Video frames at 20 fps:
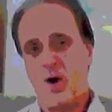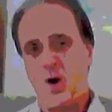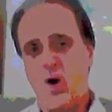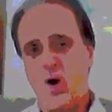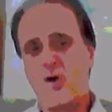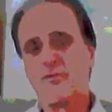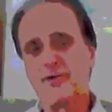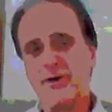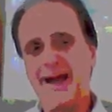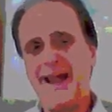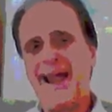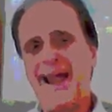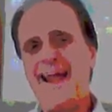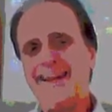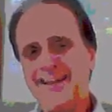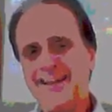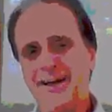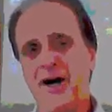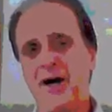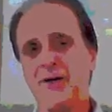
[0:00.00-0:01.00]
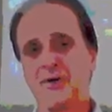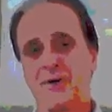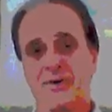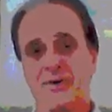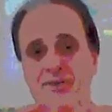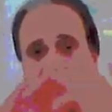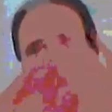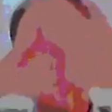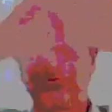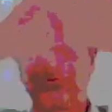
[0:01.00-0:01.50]
Over
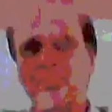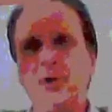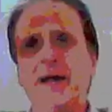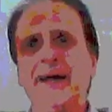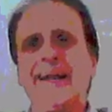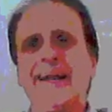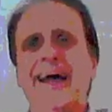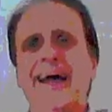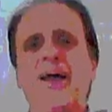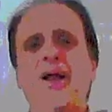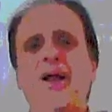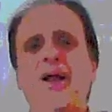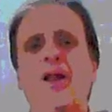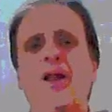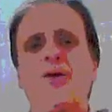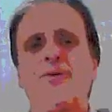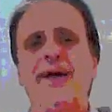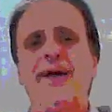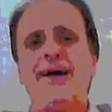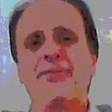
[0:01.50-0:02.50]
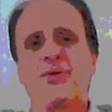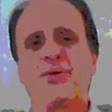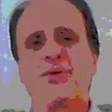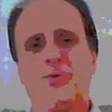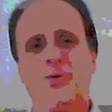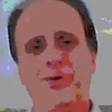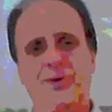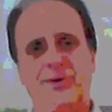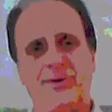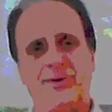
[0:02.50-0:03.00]
800 spread out all around the
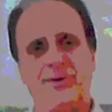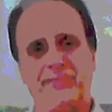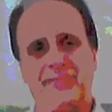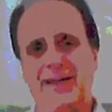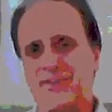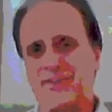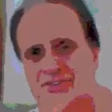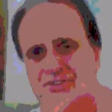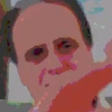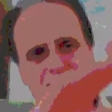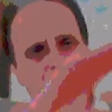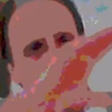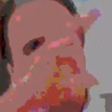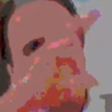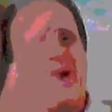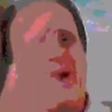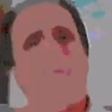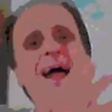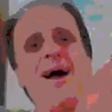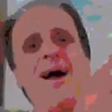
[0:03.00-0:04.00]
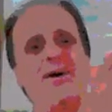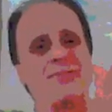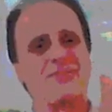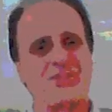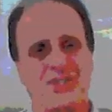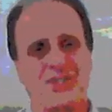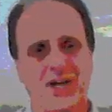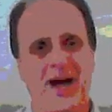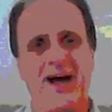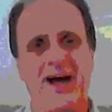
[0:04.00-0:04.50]
world that surround
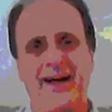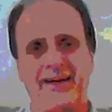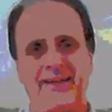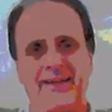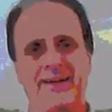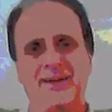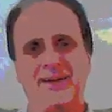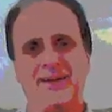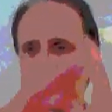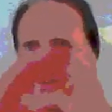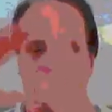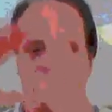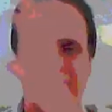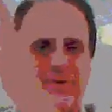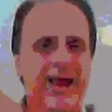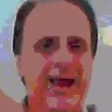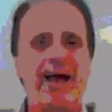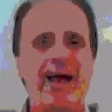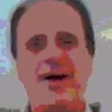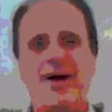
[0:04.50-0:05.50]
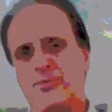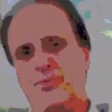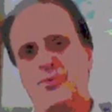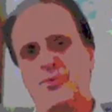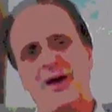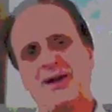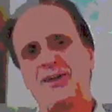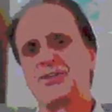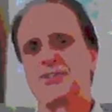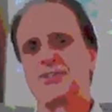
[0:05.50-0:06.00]
China and surround
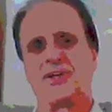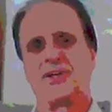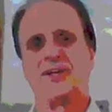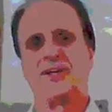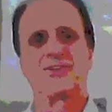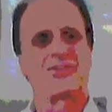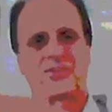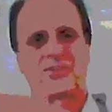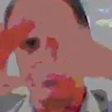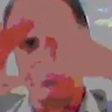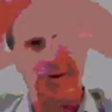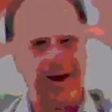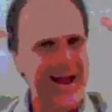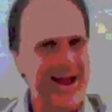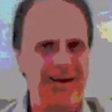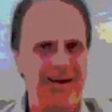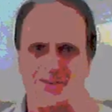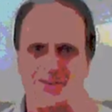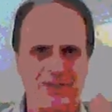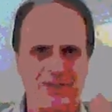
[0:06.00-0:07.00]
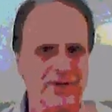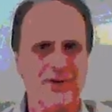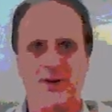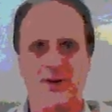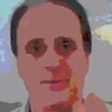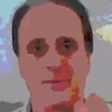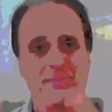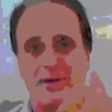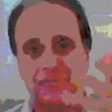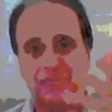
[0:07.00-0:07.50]
Russia and surround
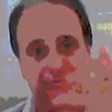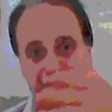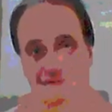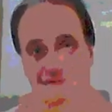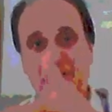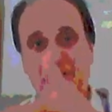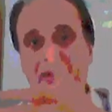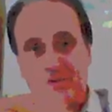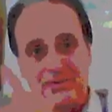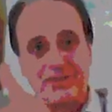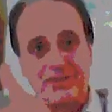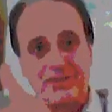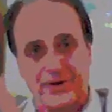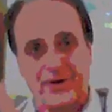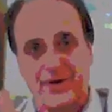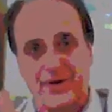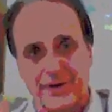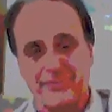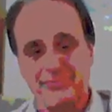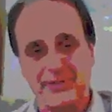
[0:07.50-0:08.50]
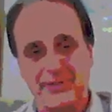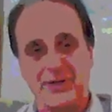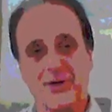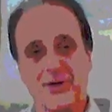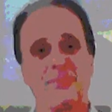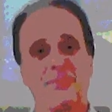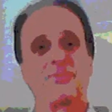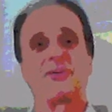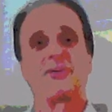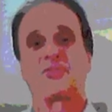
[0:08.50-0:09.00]
Europe and fill Europe.
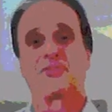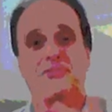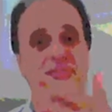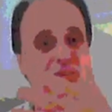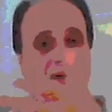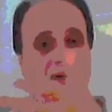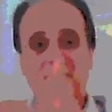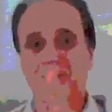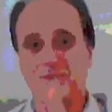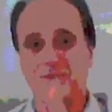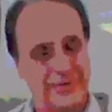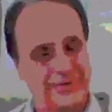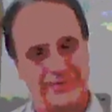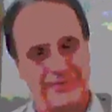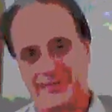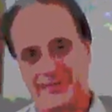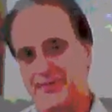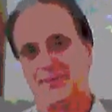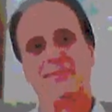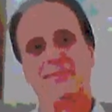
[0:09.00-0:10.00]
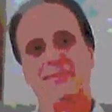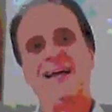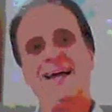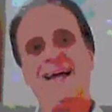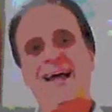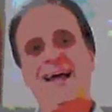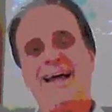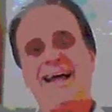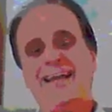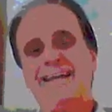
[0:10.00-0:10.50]
Europe is filled with them.
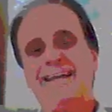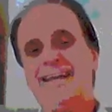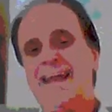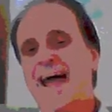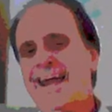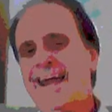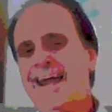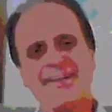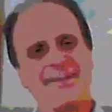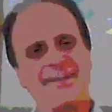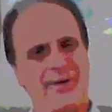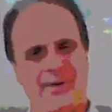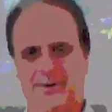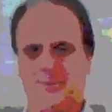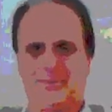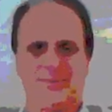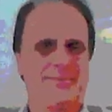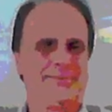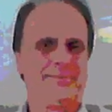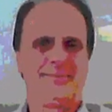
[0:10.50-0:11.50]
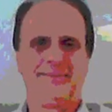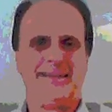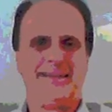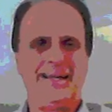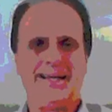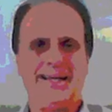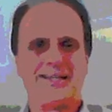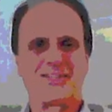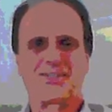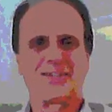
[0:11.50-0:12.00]
NATO
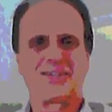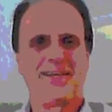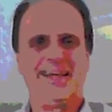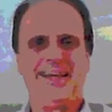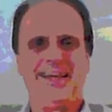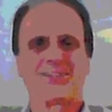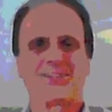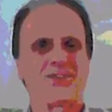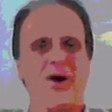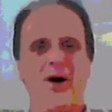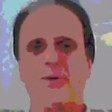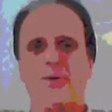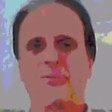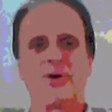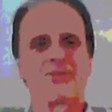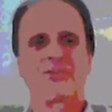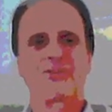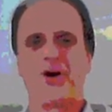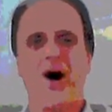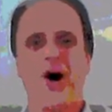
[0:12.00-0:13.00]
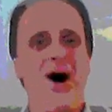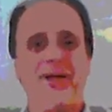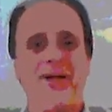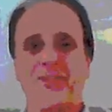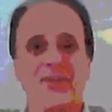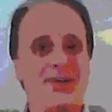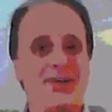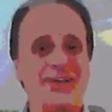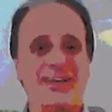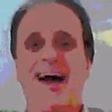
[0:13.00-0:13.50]
is almost all
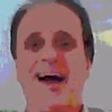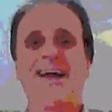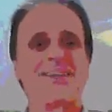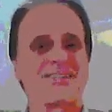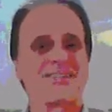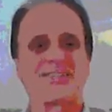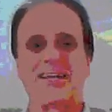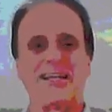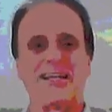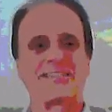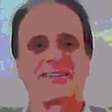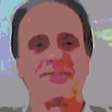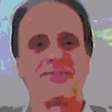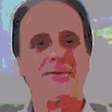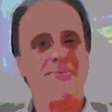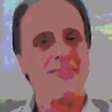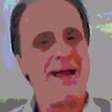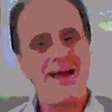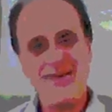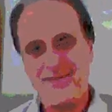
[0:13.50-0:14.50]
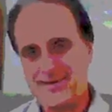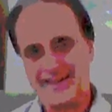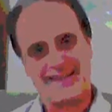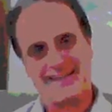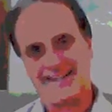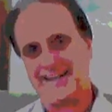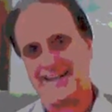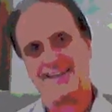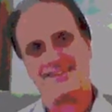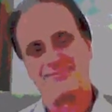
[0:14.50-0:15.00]
the United States of
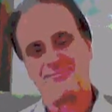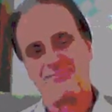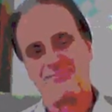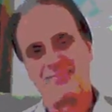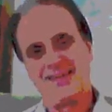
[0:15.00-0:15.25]
America.